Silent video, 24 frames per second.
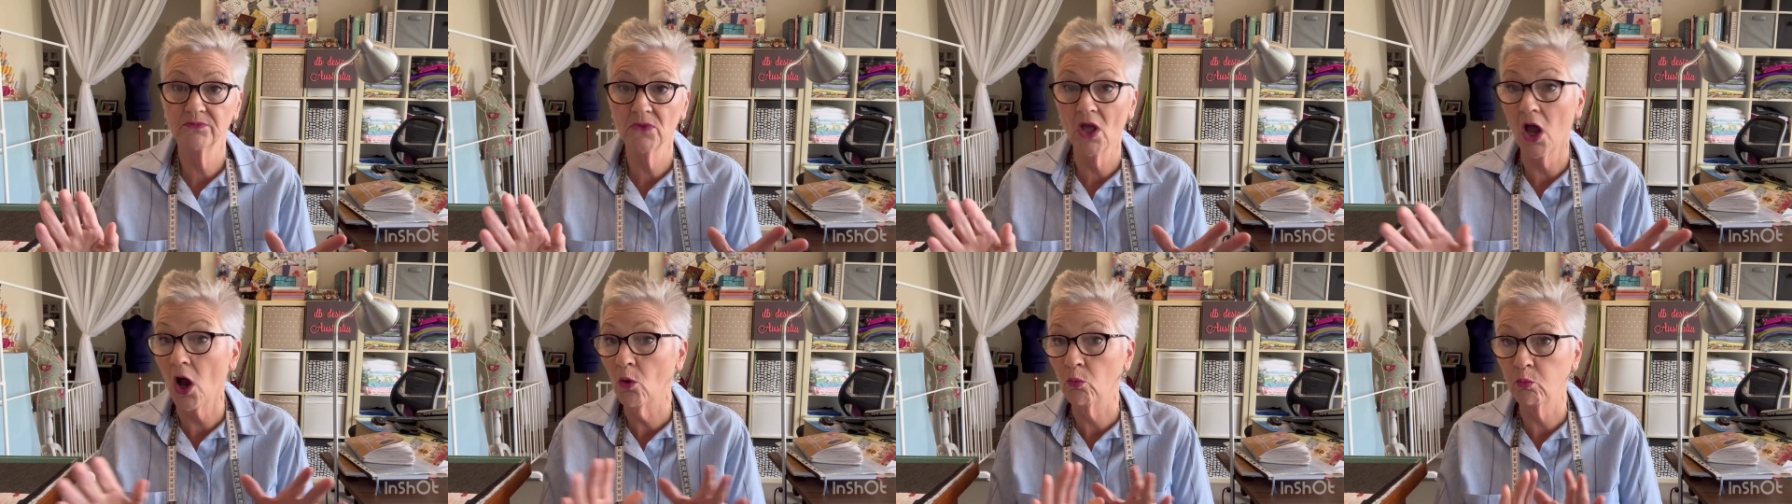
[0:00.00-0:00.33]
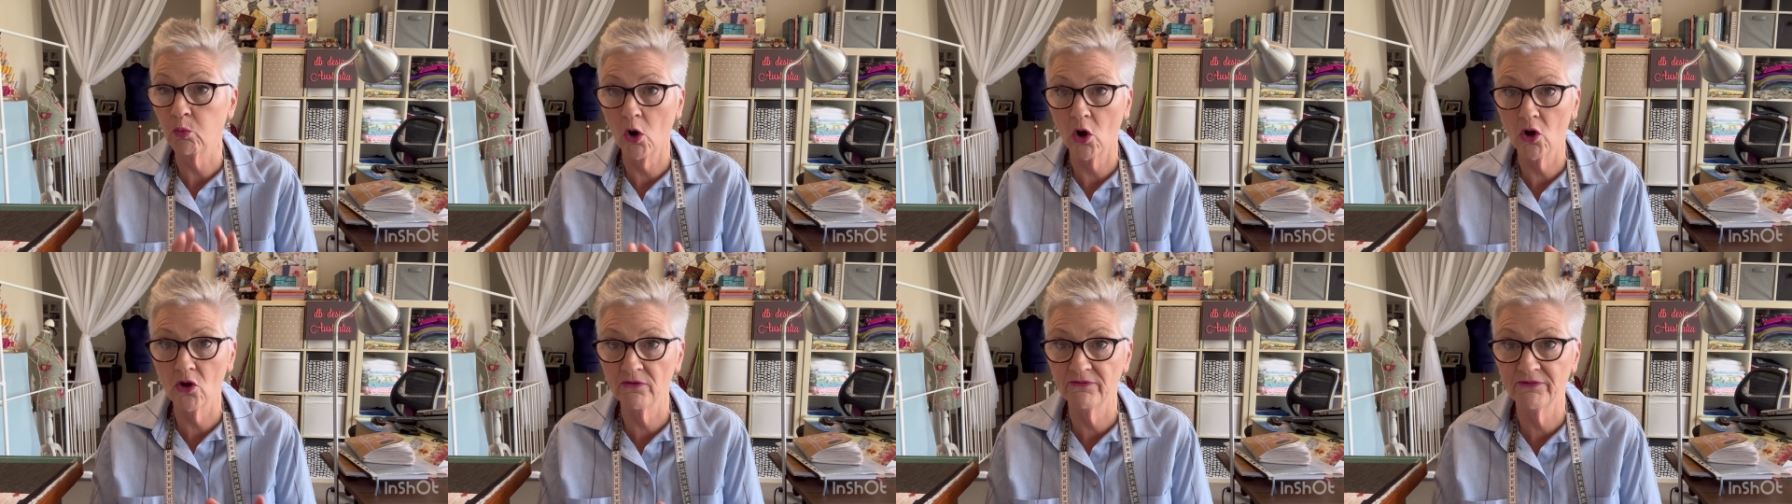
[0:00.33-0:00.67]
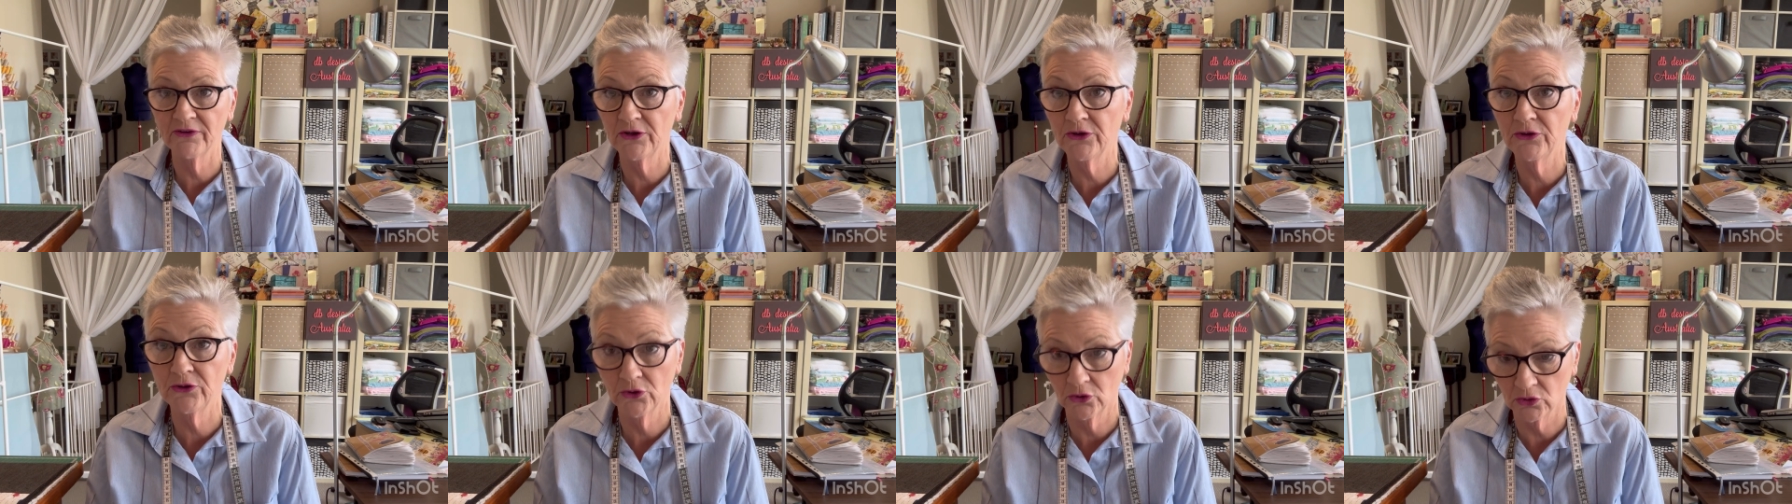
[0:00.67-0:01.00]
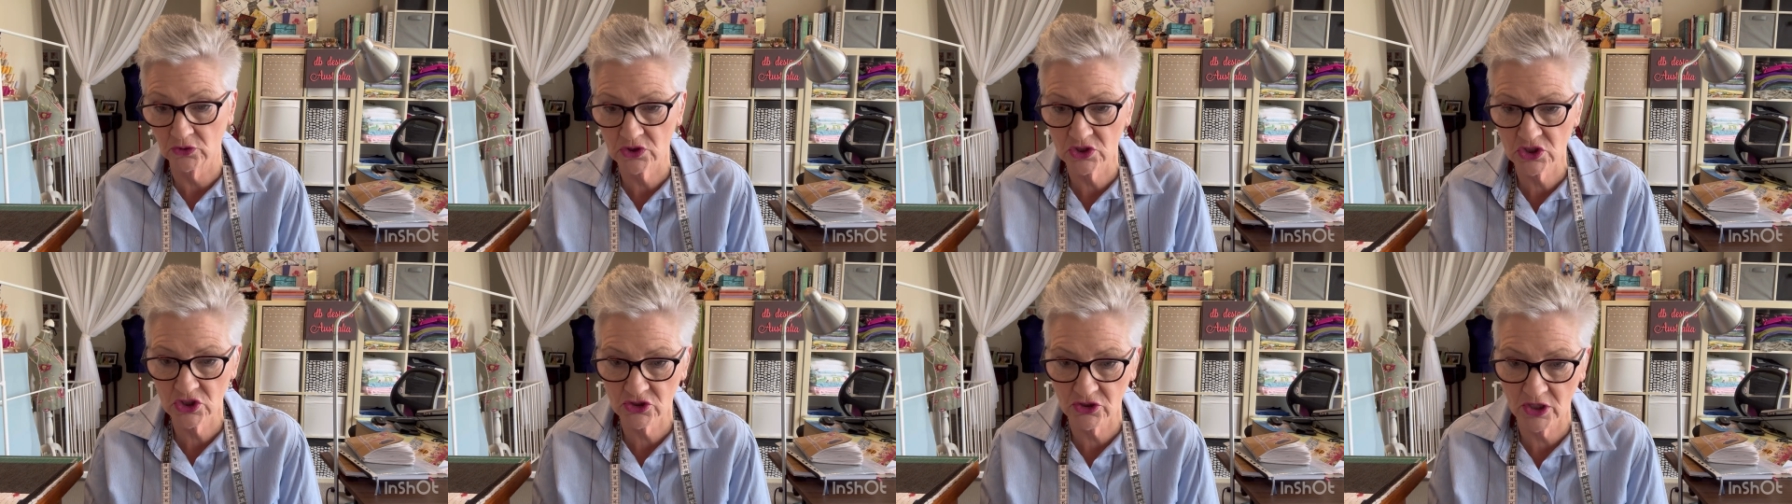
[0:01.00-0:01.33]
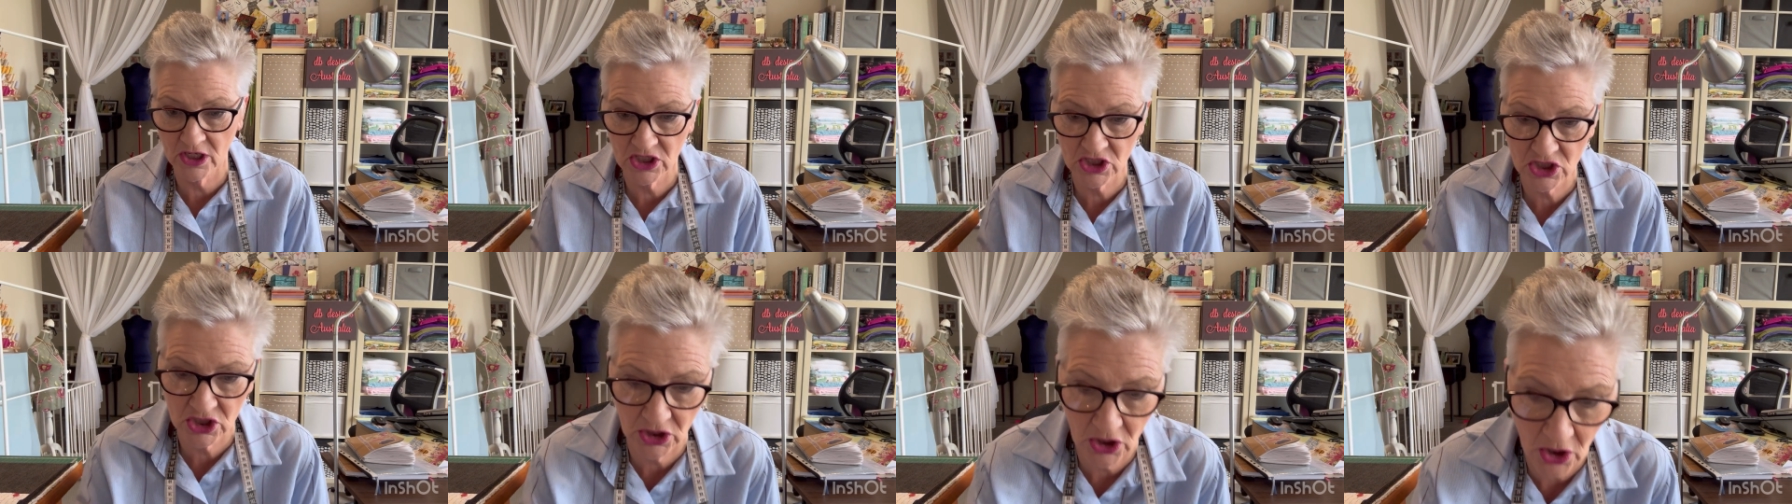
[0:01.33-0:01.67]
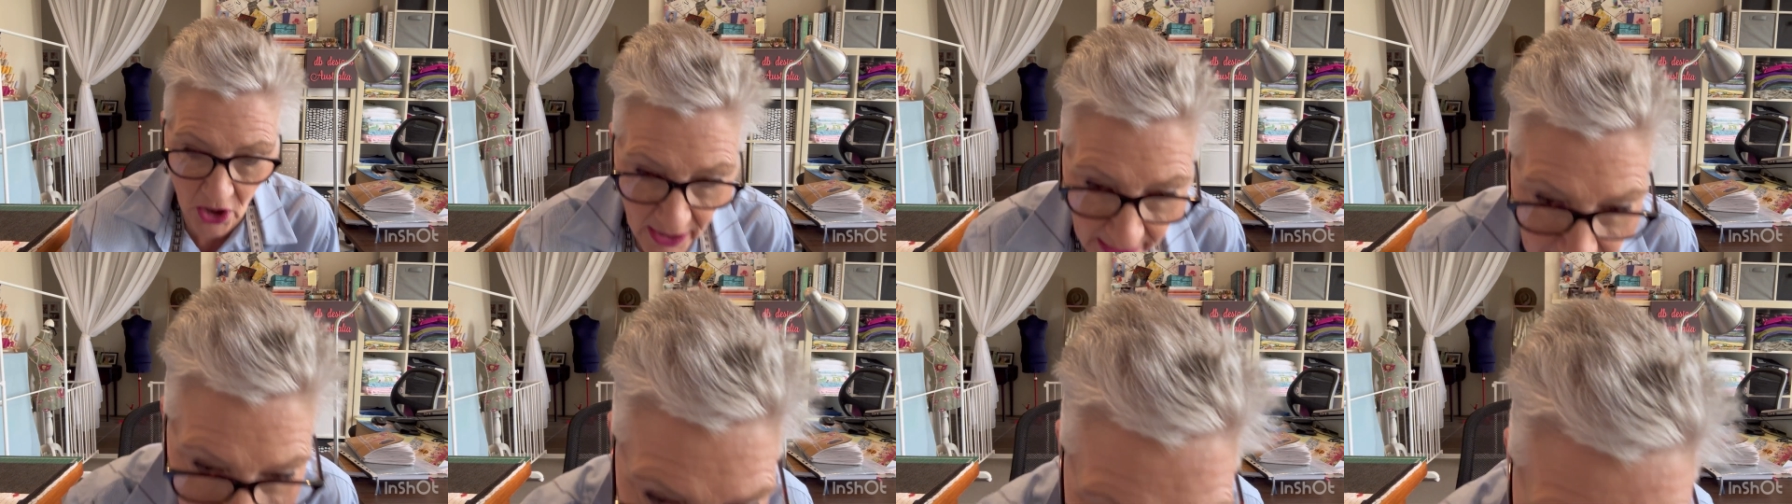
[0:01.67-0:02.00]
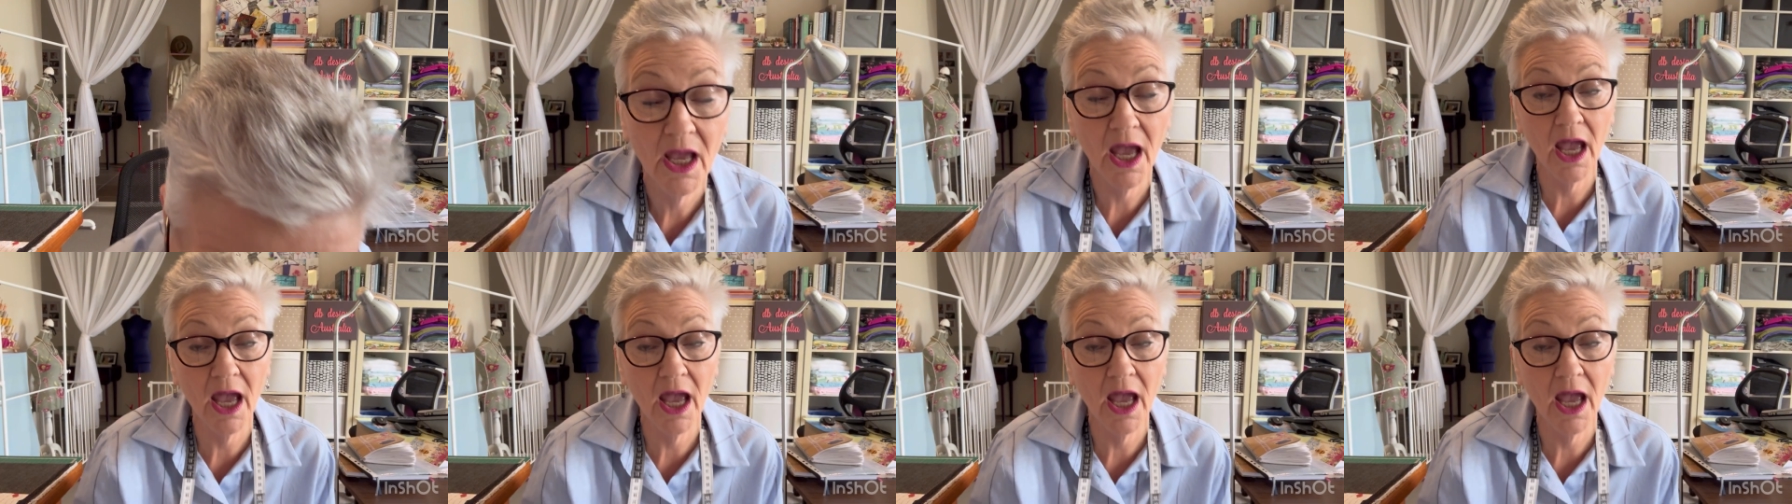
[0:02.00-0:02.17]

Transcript: a woven non-stretch lining.